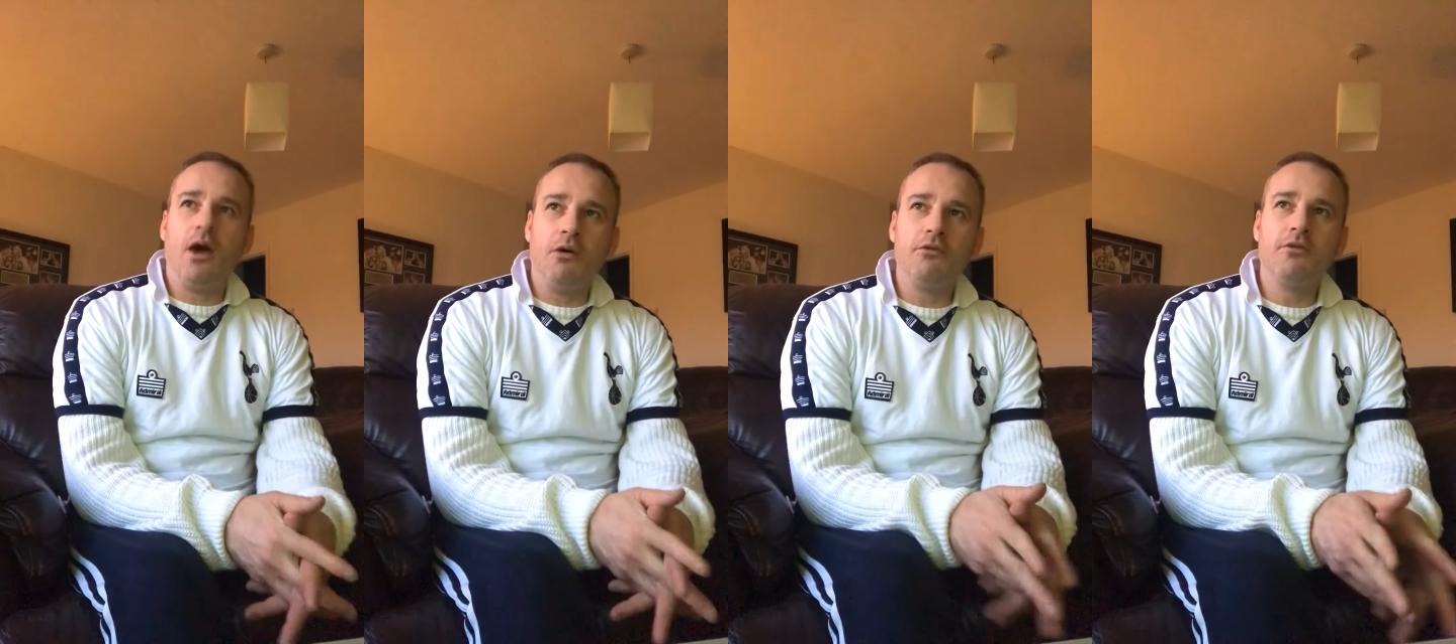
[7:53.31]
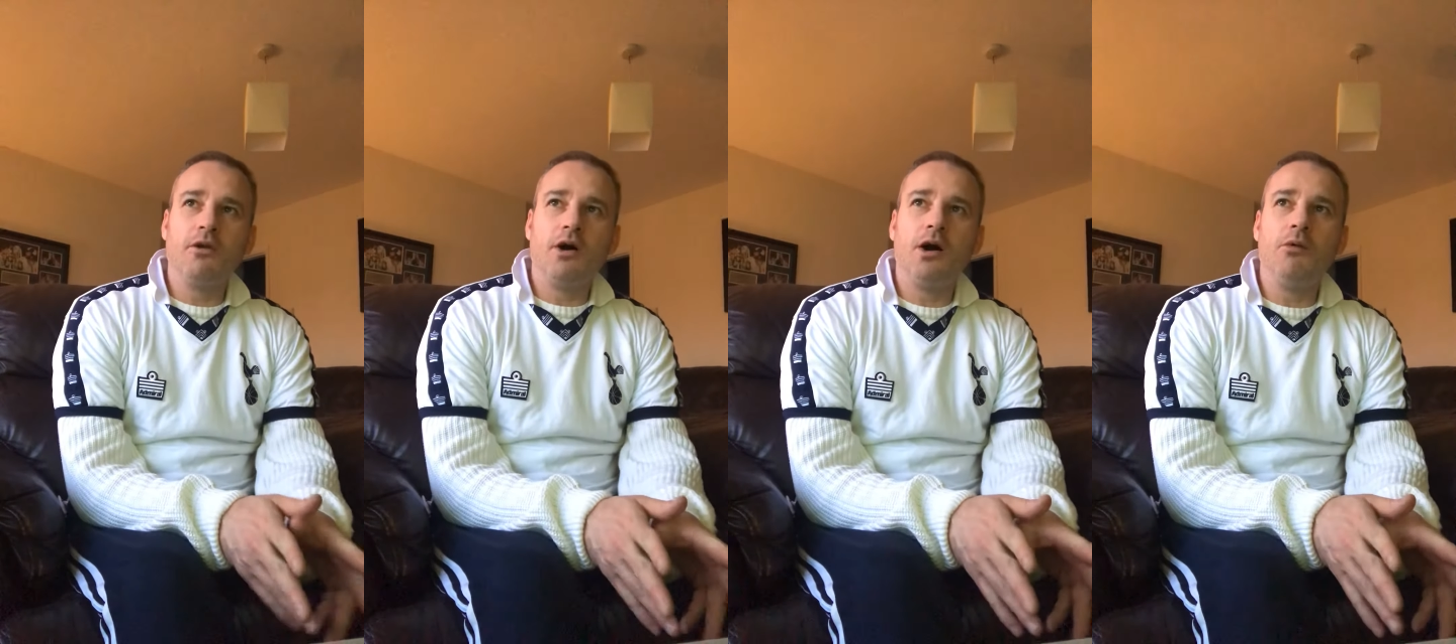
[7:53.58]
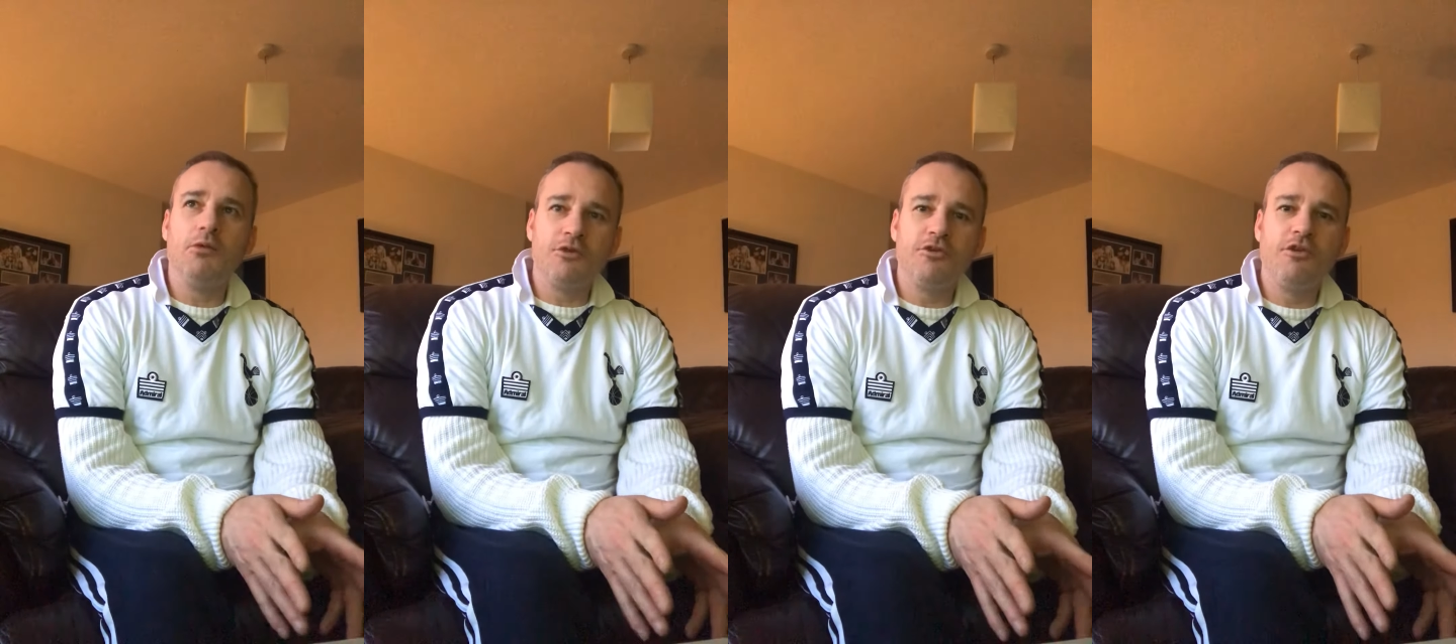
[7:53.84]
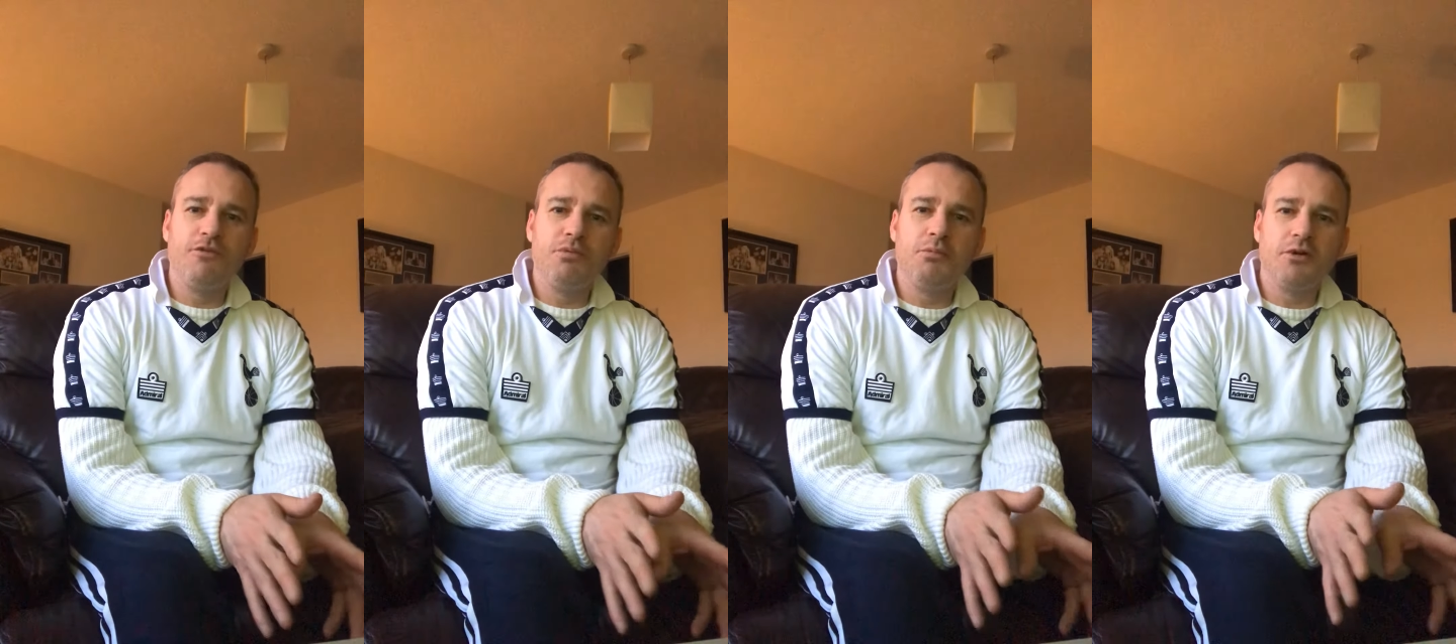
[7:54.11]
I was like
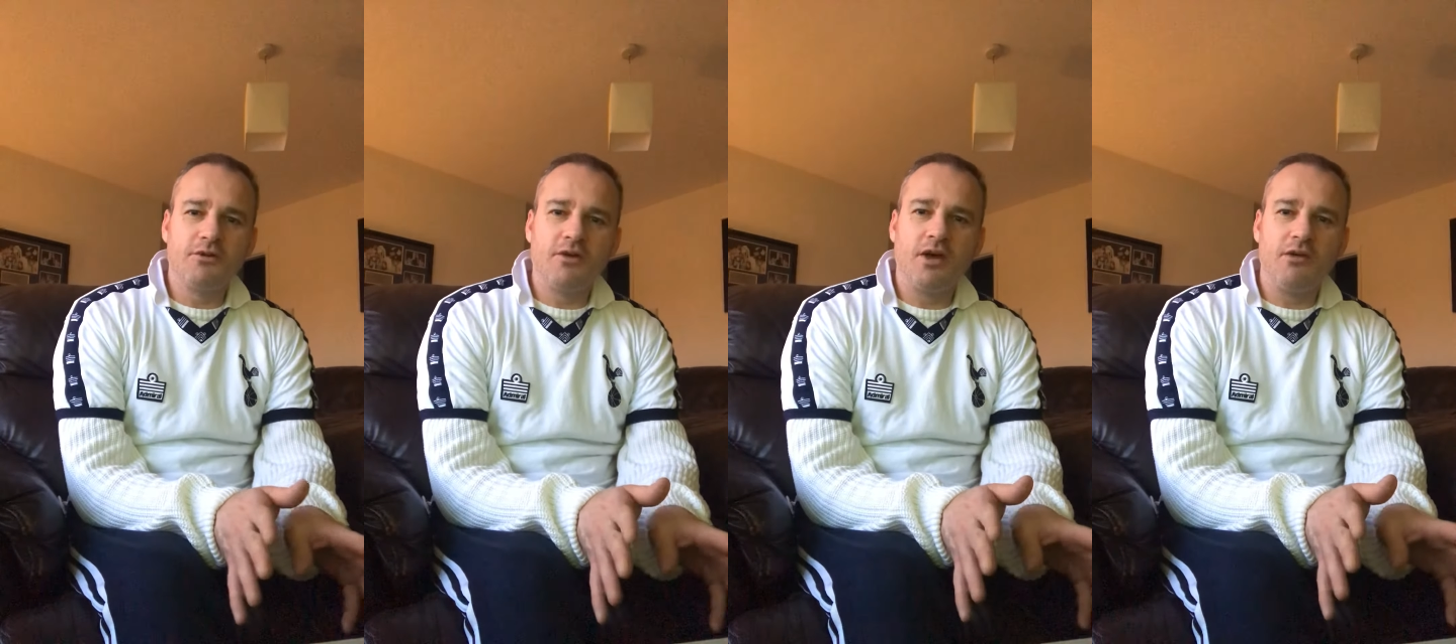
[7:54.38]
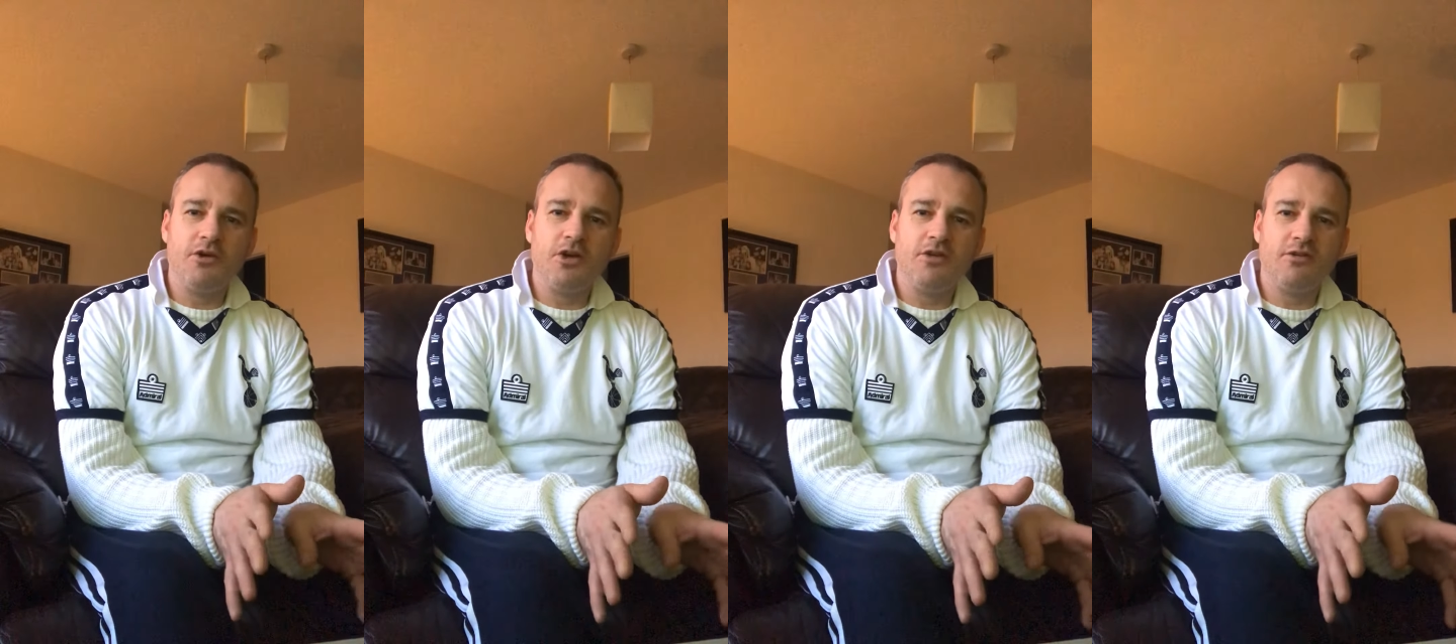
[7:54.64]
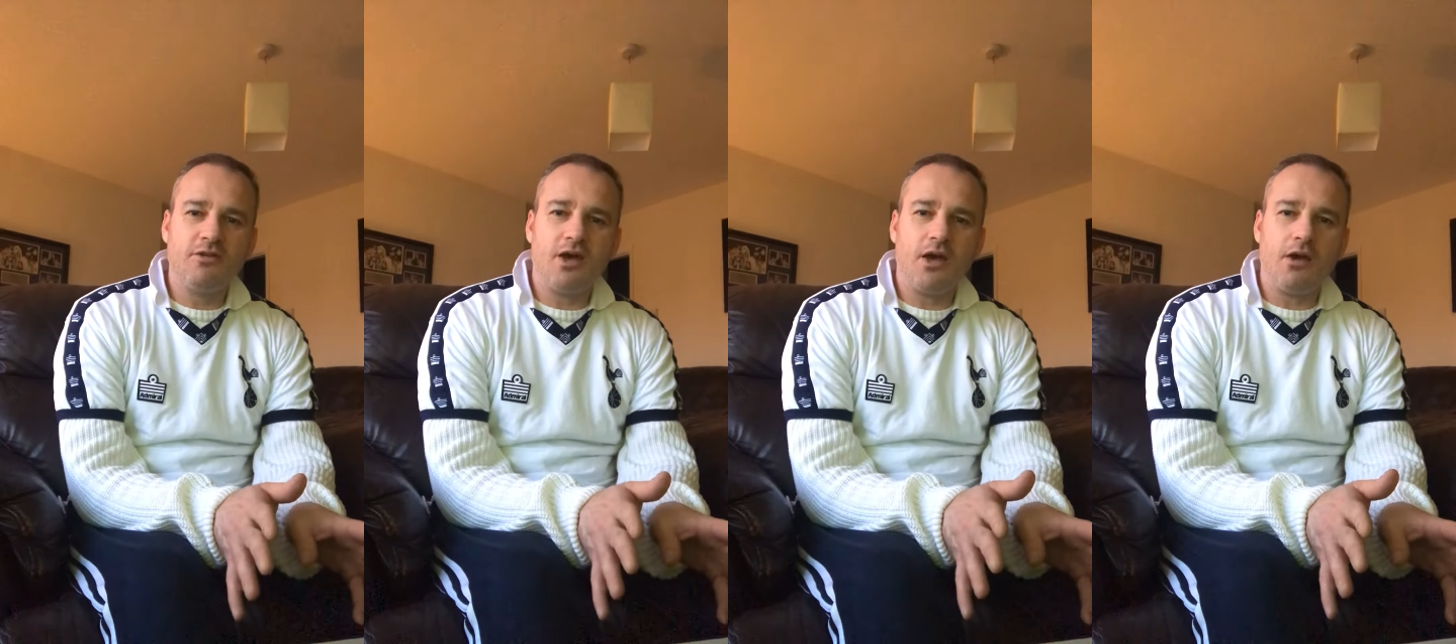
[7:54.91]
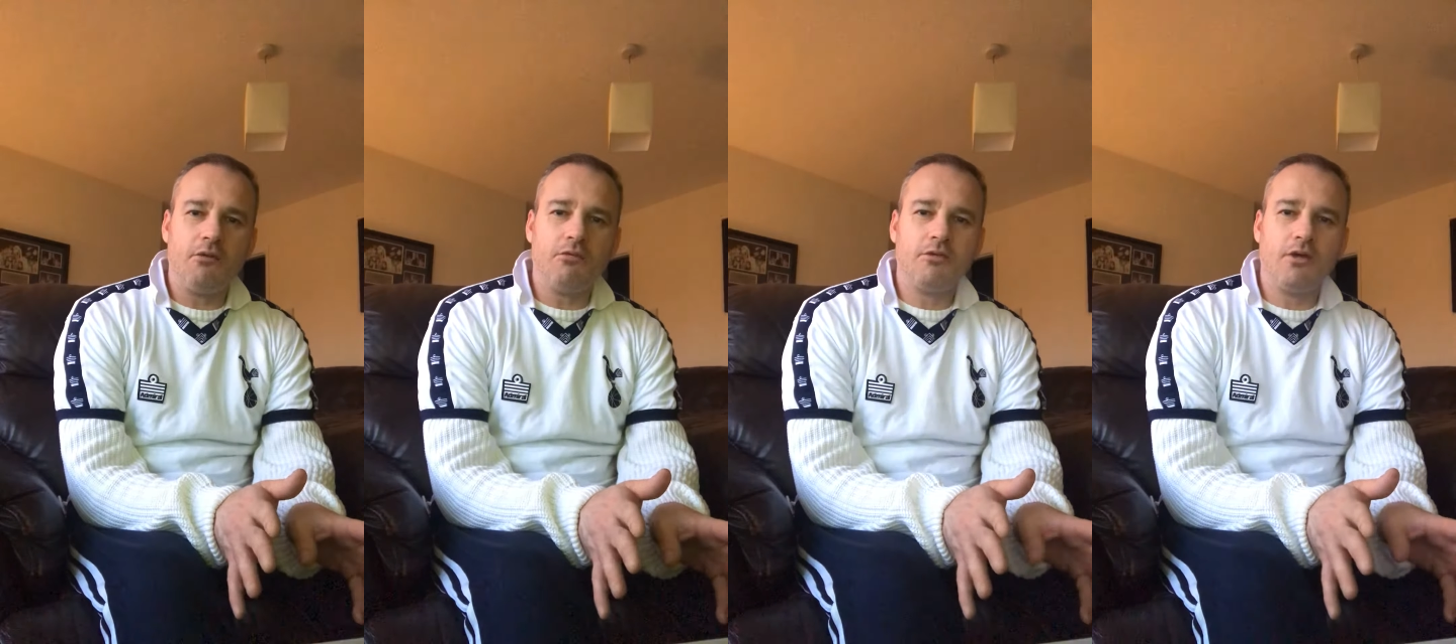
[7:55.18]
watching for my TV set,
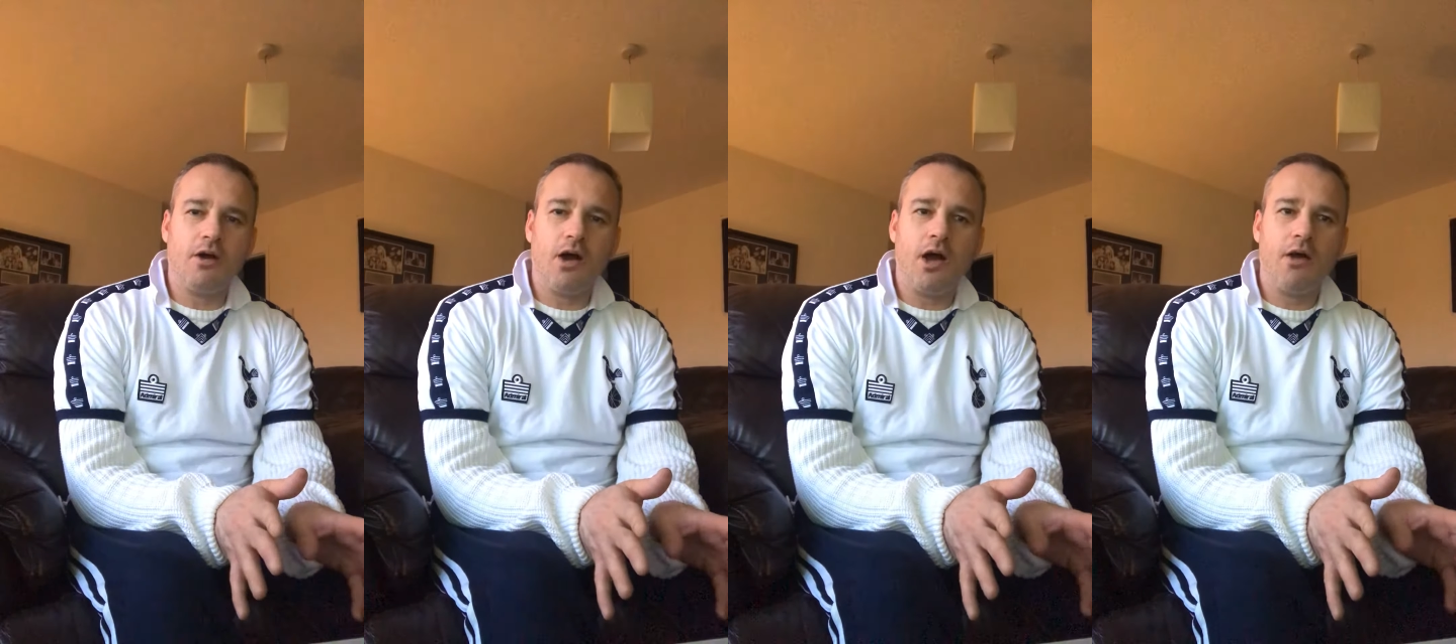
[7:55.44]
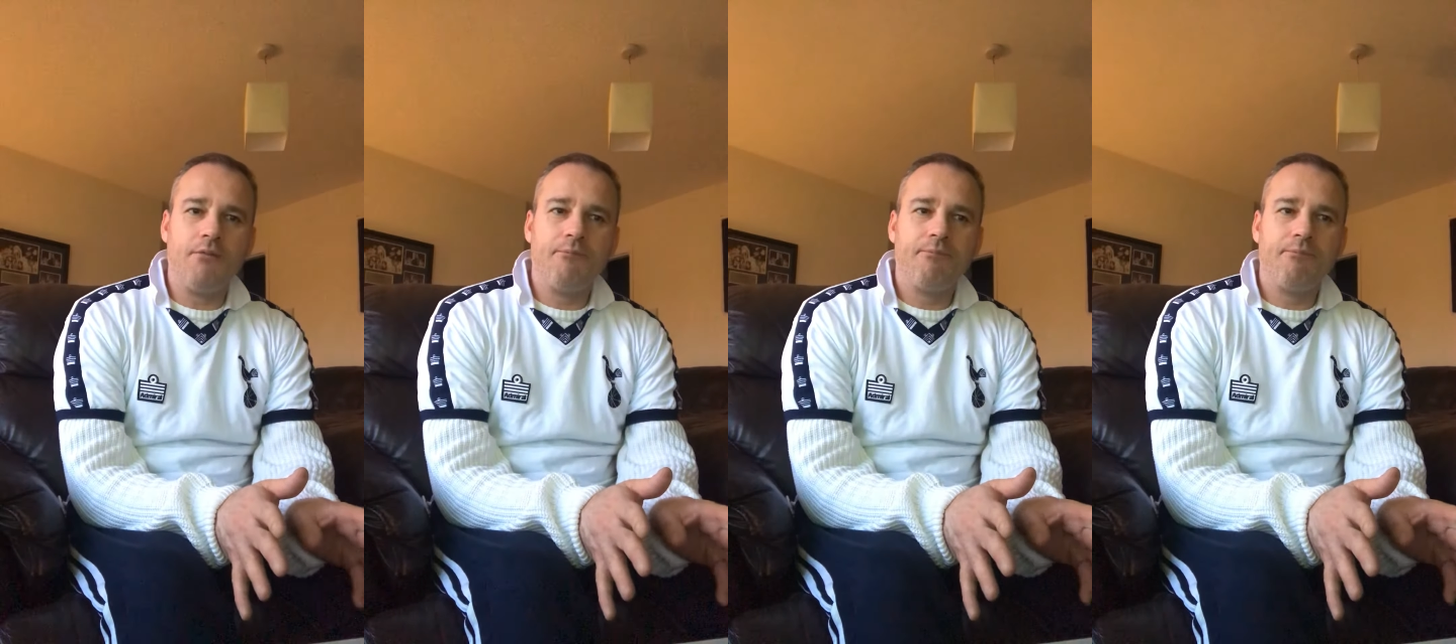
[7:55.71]
and I was like,